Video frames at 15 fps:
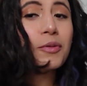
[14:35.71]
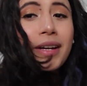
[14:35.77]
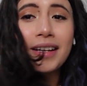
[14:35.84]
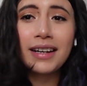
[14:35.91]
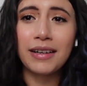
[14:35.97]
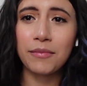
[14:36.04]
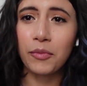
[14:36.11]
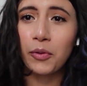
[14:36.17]
I
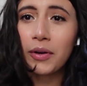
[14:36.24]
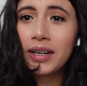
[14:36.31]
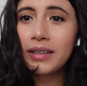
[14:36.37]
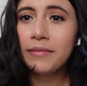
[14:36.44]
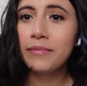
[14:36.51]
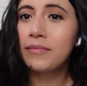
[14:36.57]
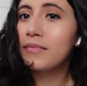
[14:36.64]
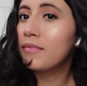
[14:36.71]
cut
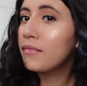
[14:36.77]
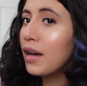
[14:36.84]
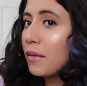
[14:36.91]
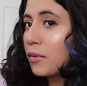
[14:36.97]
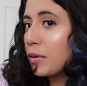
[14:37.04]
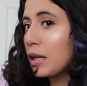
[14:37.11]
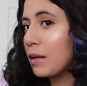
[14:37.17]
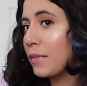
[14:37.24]
more? I'm
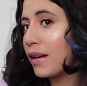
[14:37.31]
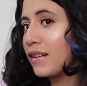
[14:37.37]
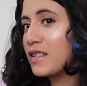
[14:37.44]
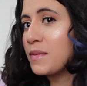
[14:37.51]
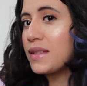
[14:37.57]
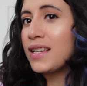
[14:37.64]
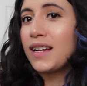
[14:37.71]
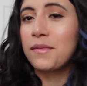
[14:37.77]
gonna need my
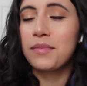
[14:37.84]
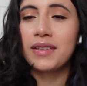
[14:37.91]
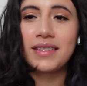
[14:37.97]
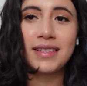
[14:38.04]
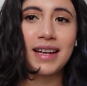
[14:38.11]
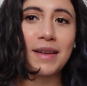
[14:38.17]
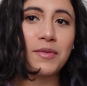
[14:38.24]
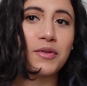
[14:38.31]
husband's help this
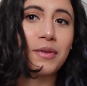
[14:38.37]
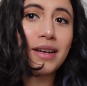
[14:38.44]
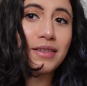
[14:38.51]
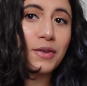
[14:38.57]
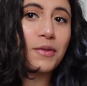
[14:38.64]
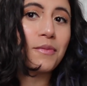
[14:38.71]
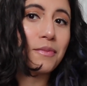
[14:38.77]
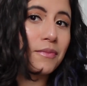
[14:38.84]
time so I
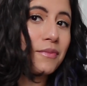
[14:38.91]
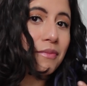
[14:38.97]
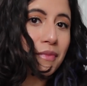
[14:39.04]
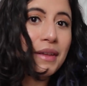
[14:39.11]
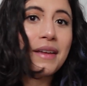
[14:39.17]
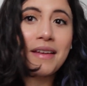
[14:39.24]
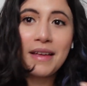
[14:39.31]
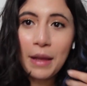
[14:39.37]
don't
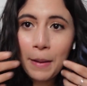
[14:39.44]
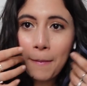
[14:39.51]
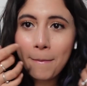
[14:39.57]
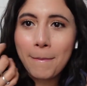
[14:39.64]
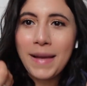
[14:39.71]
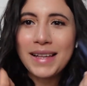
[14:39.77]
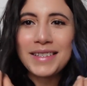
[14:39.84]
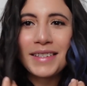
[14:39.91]

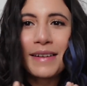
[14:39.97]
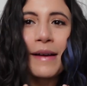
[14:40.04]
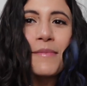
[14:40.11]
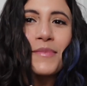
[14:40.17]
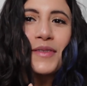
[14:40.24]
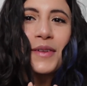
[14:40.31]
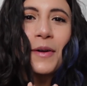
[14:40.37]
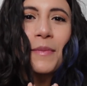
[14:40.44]
mess it
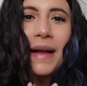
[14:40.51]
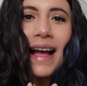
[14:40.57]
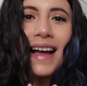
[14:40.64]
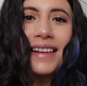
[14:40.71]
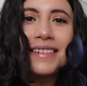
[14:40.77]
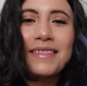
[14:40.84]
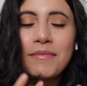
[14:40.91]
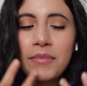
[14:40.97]
up so
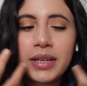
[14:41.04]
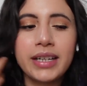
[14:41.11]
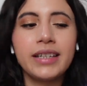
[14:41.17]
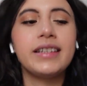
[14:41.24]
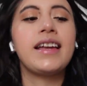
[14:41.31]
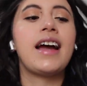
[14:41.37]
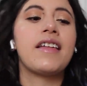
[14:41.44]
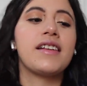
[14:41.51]
bad.
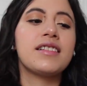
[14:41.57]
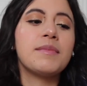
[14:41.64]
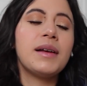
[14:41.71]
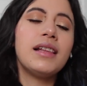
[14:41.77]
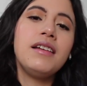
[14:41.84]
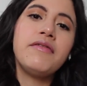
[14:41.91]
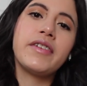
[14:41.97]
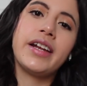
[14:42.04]
But yeah, that's my
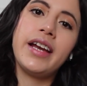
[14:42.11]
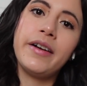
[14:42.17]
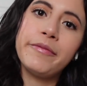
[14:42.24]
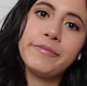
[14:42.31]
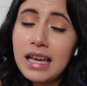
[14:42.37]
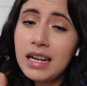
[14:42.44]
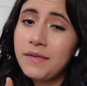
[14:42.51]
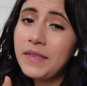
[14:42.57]
life right now.
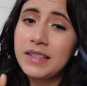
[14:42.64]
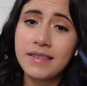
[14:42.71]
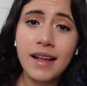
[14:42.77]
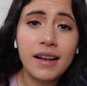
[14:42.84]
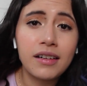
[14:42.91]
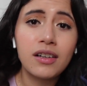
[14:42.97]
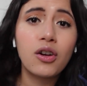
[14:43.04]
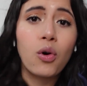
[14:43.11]
And if it's
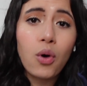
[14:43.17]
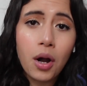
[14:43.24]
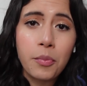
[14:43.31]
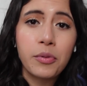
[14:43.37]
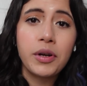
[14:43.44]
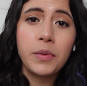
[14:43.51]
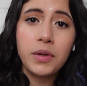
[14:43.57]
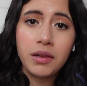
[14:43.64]
not gonna
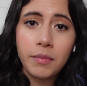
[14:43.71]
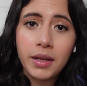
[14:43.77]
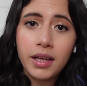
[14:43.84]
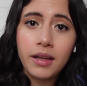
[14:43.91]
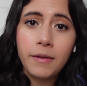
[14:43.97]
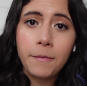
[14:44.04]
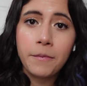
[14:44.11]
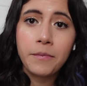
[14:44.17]
cooperate with
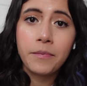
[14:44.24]
me,